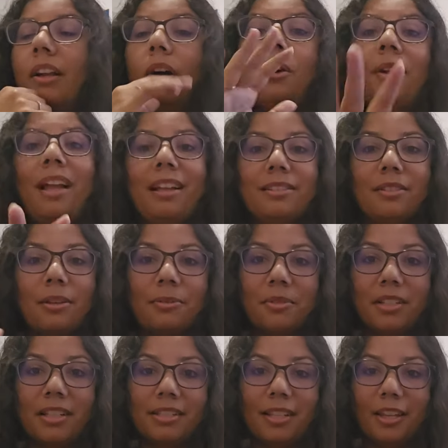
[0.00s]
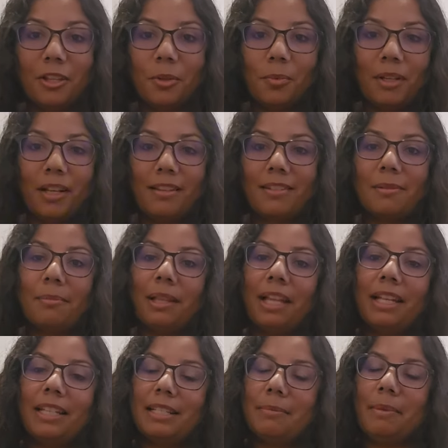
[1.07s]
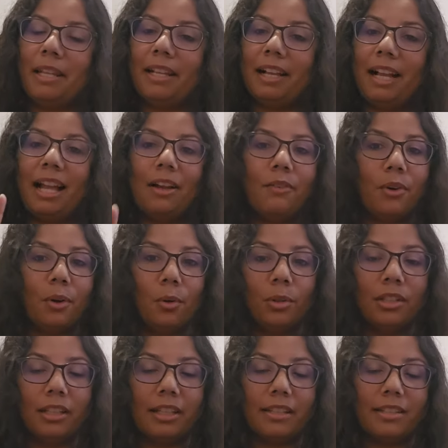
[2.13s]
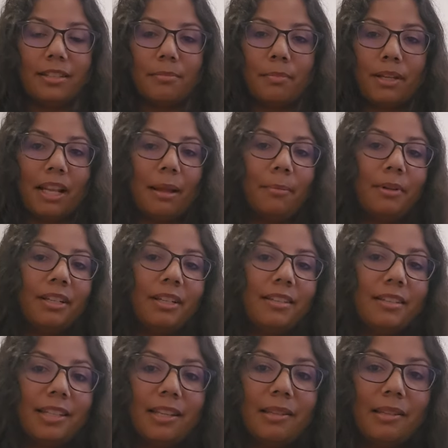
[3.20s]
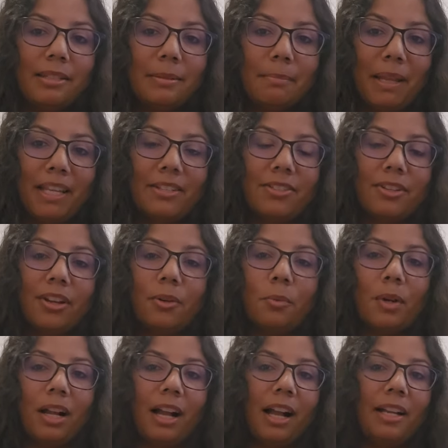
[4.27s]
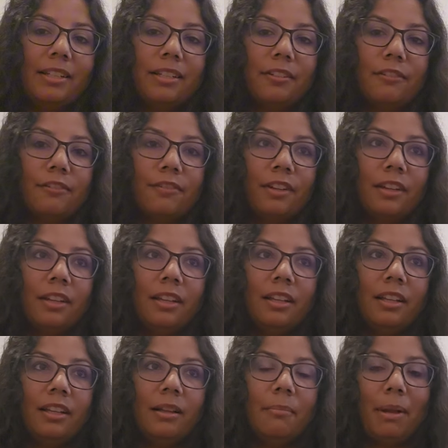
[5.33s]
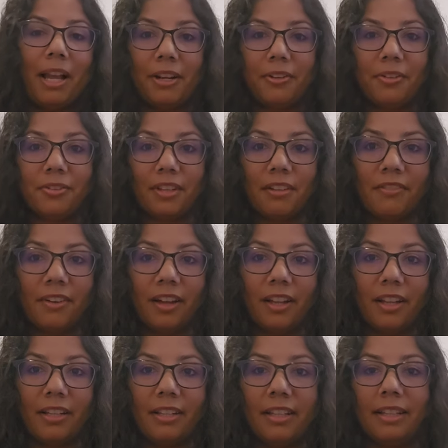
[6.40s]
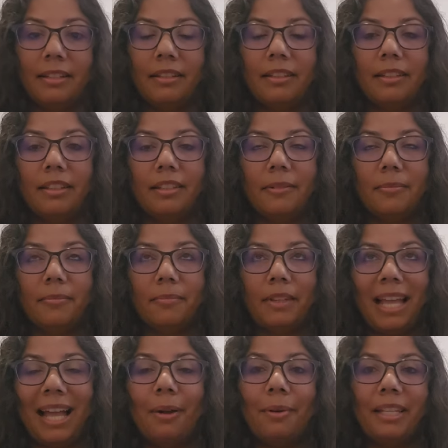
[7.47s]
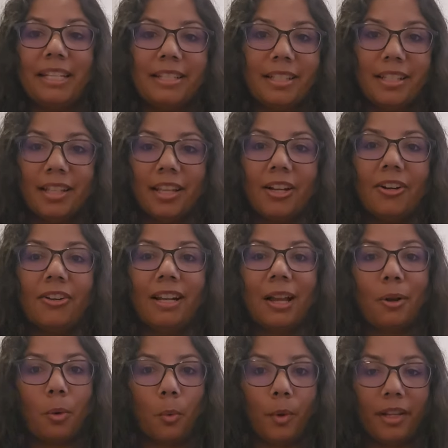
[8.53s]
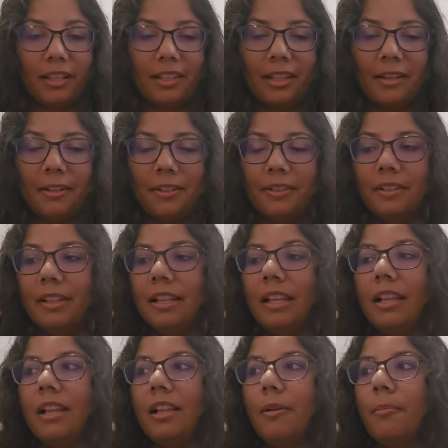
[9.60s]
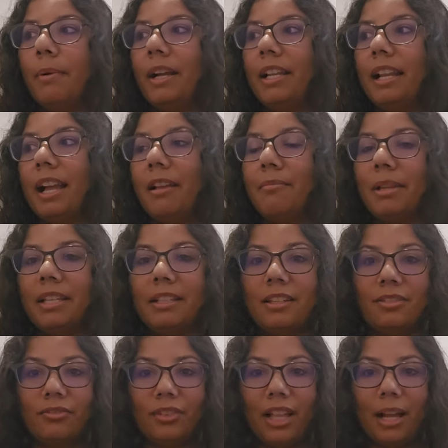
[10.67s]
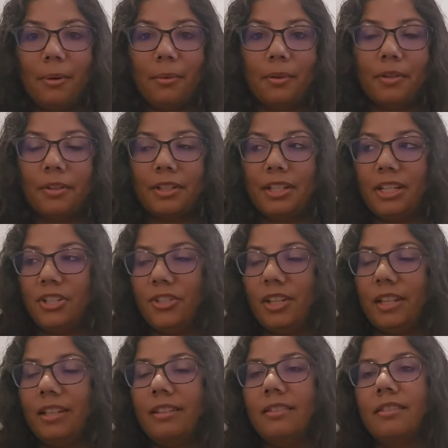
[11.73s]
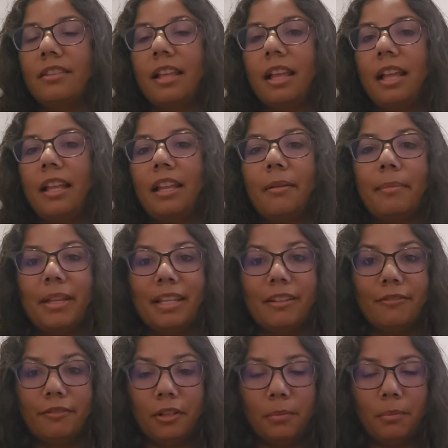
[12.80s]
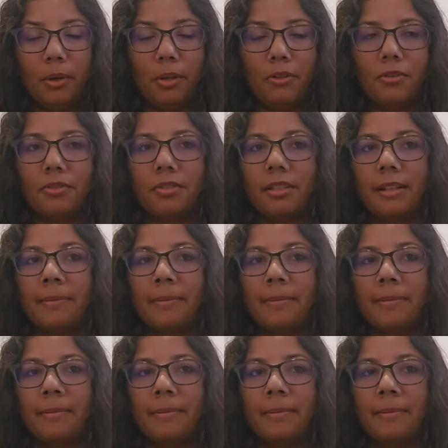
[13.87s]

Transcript: Oh yeah, so I was gonna tell you what else I'm planning to make. I have a whole list, but I'm gonna see based on what kind of patterns I find and how easy they are and how quick they are. But I made these flower keychains and I'm making footballs.